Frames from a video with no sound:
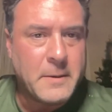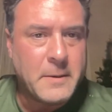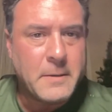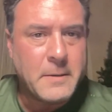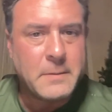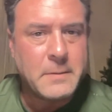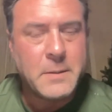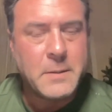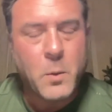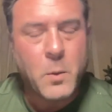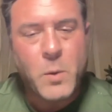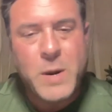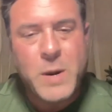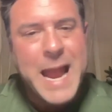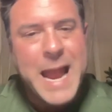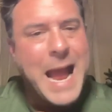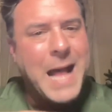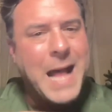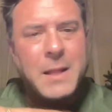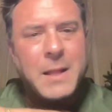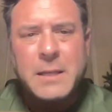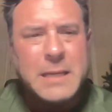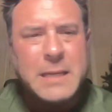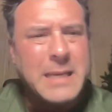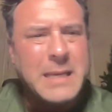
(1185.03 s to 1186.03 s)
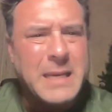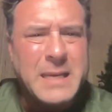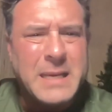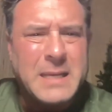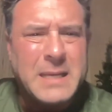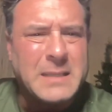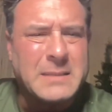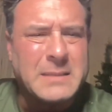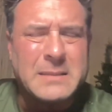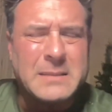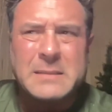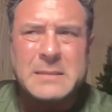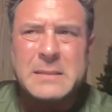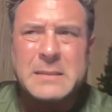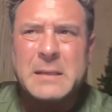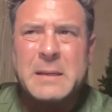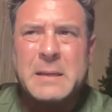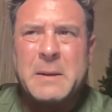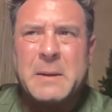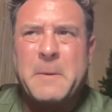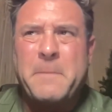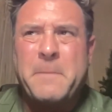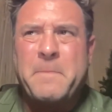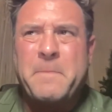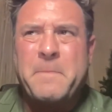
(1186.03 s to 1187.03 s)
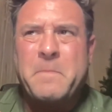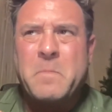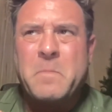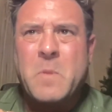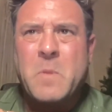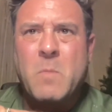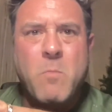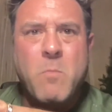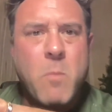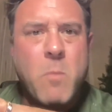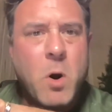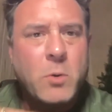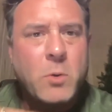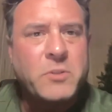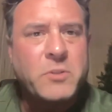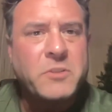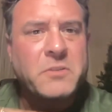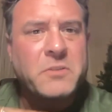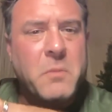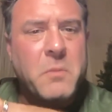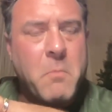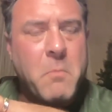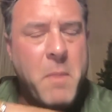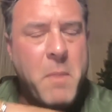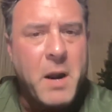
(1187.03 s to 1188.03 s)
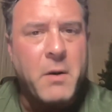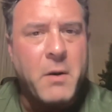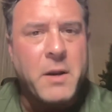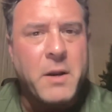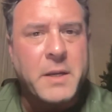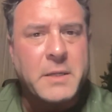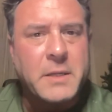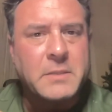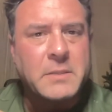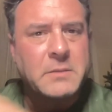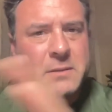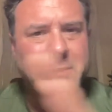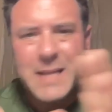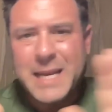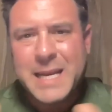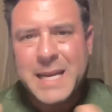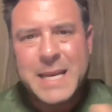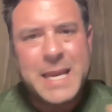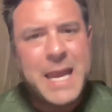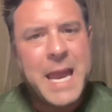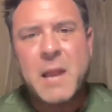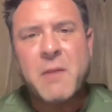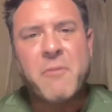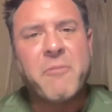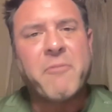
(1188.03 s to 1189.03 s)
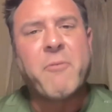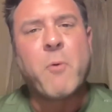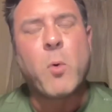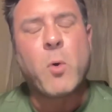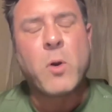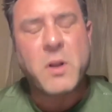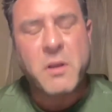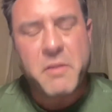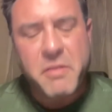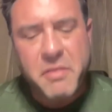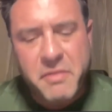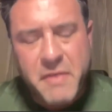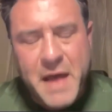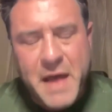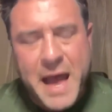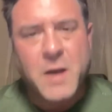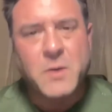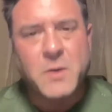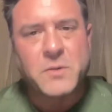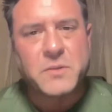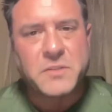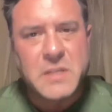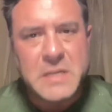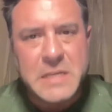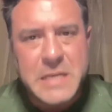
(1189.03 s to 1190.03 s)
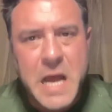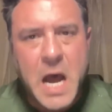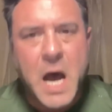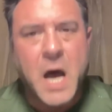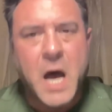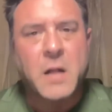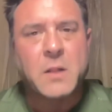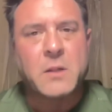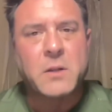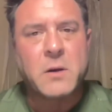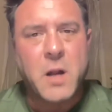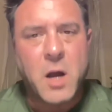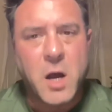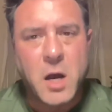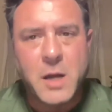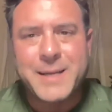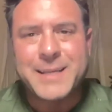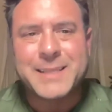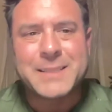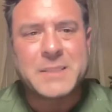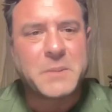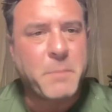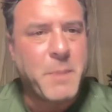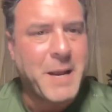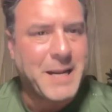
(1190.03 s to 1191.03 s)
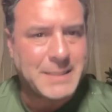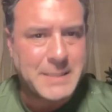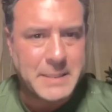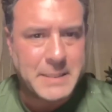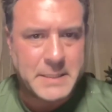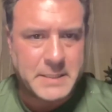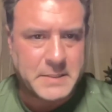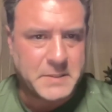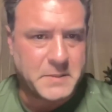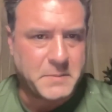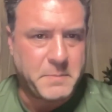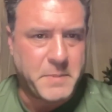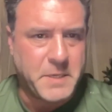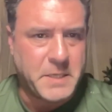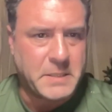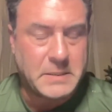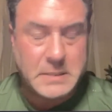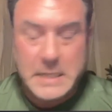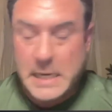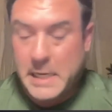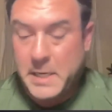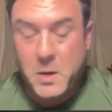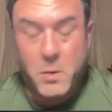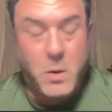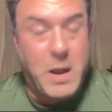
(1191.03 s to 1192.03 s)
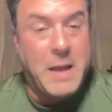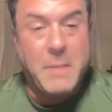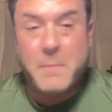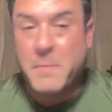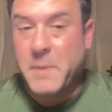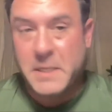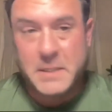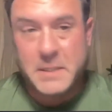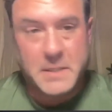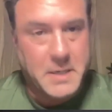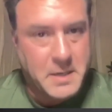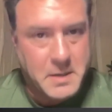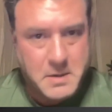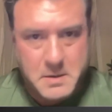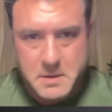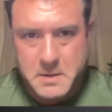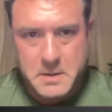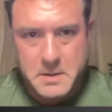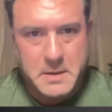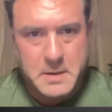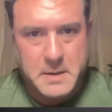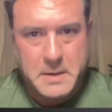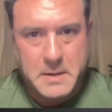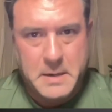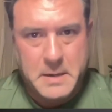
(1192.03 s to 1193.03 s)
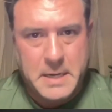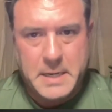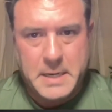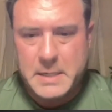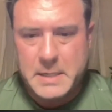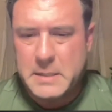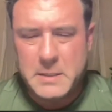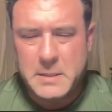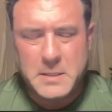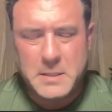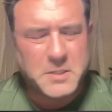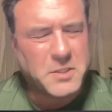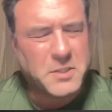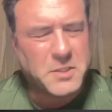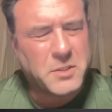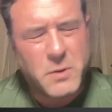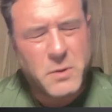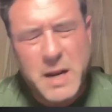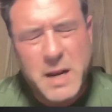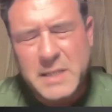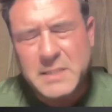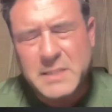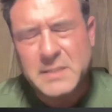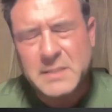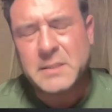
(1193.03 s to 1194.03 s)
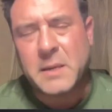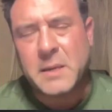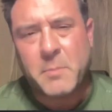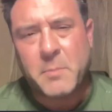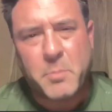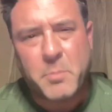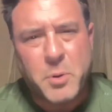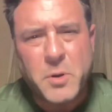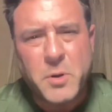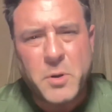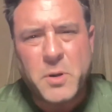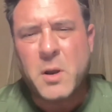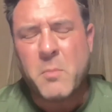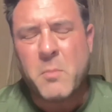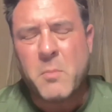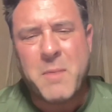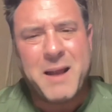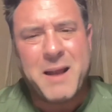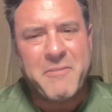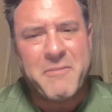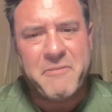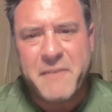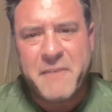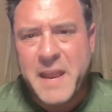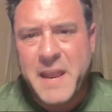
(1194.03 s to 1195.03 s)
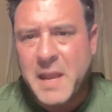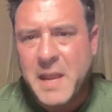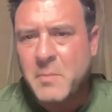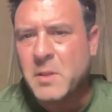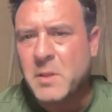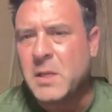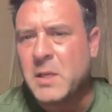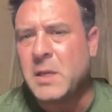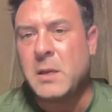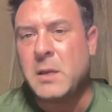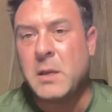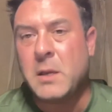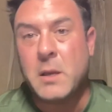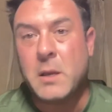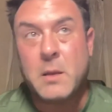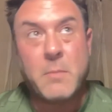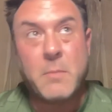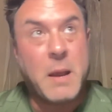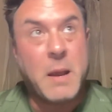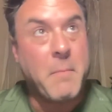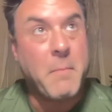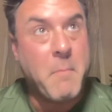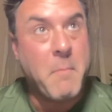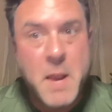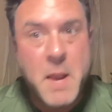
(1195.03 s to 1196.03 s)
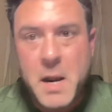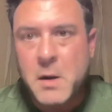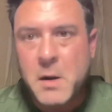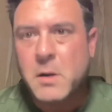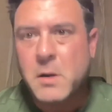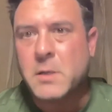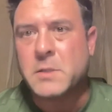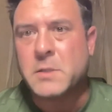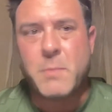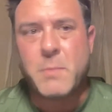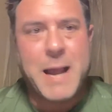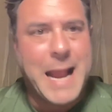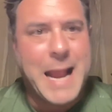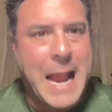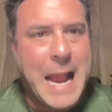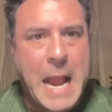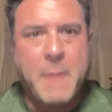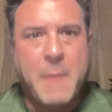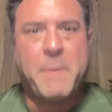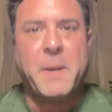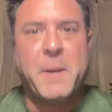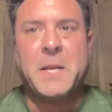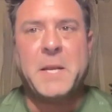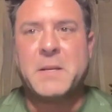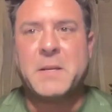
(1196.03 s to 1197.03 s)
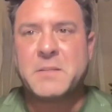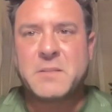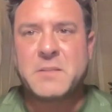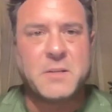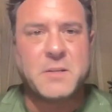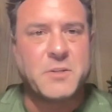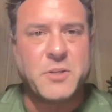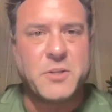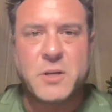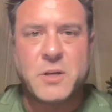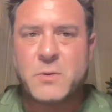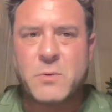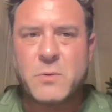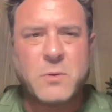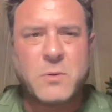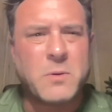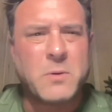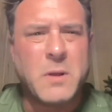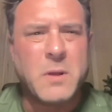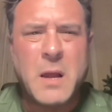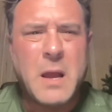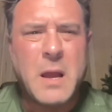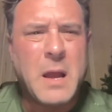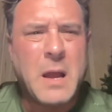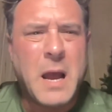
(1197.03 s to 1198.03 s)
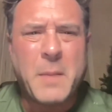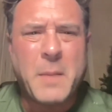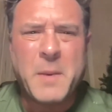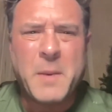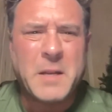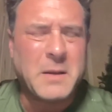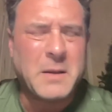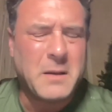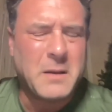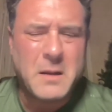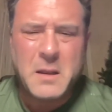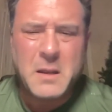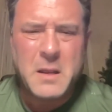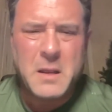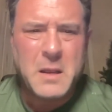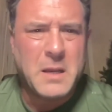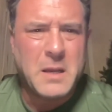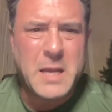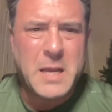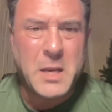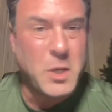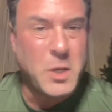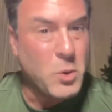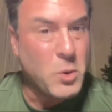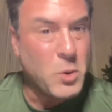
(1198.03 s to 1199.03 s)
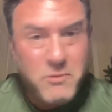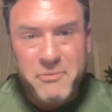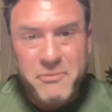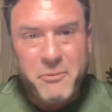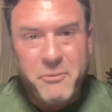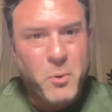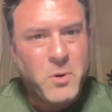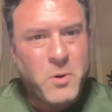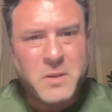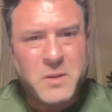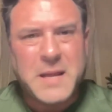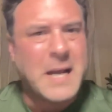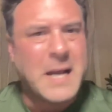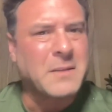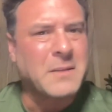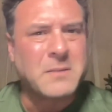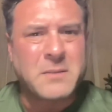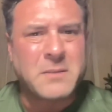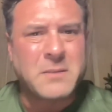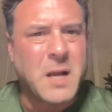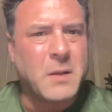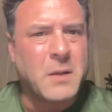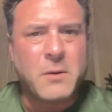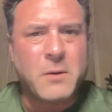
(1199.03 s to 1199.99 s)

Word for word: The reality is most Americans, they can't afford a $1,000 unexpected expense. I know I've been there. And the stress it put on my family, my marriage, my happiness in general. I mean, Can you afford $1,000